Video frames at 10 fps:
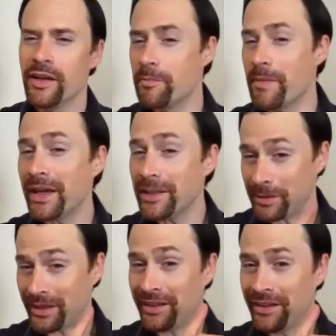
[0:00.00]

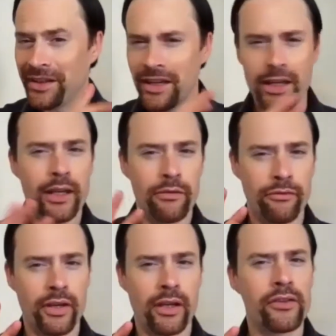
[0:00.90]
Maybe if
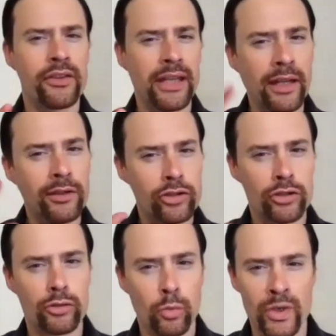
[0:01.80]
uh, the
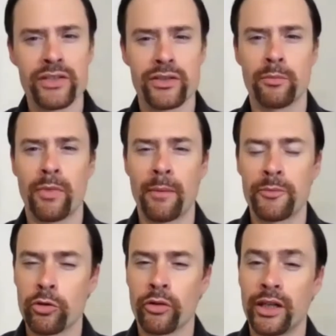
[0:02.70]
ancient wisdom I'm
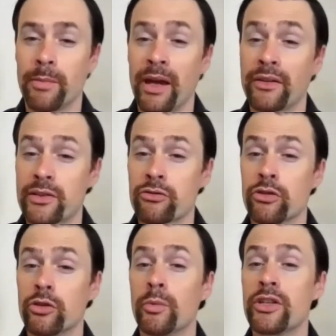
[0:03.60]
talking about is
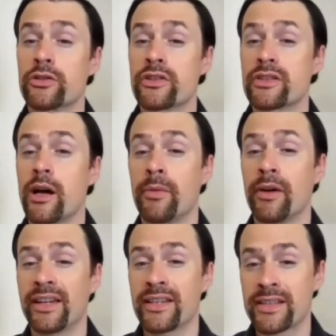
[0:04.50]
true, we should start
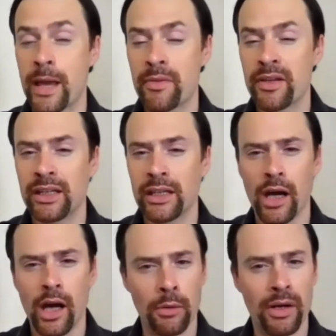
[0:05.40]
by examining
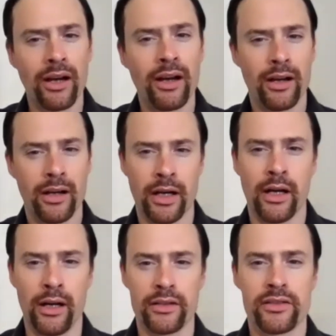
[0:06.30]
our
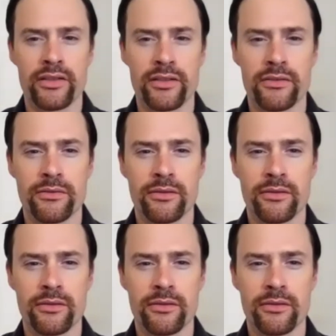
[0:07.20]
hearts.